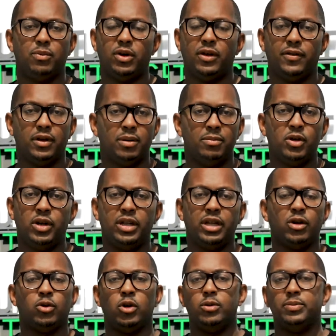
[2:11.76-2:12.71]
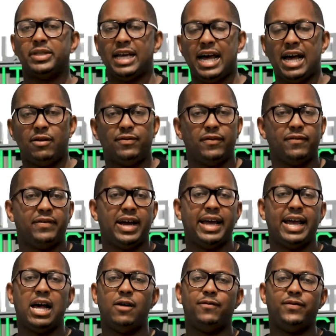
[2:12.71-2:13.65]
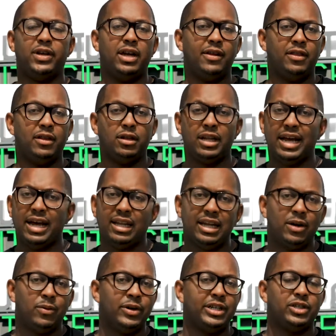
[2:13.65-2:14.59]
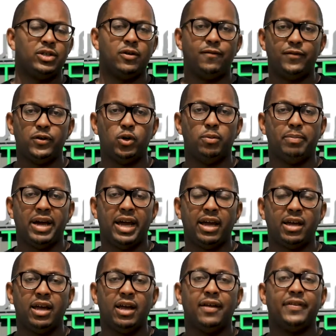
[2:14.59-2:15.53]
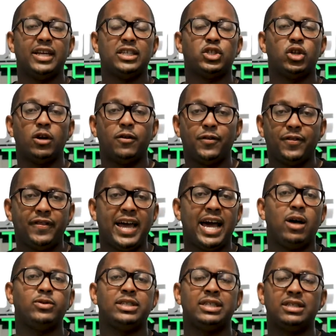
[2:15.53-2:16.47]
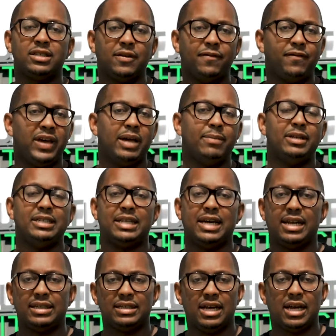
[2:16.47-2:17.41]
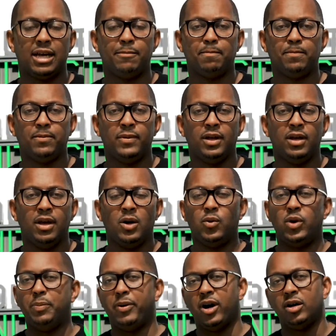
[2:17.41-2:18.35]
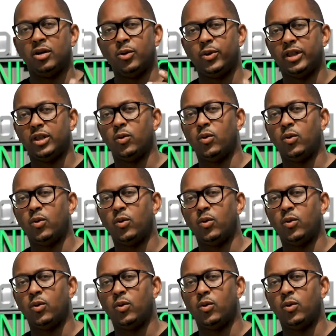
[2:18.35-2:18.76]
with community groups, Alpha Phi Alpha and the LA Regional Food Bank that serve thousands of families at a time. We partnered with the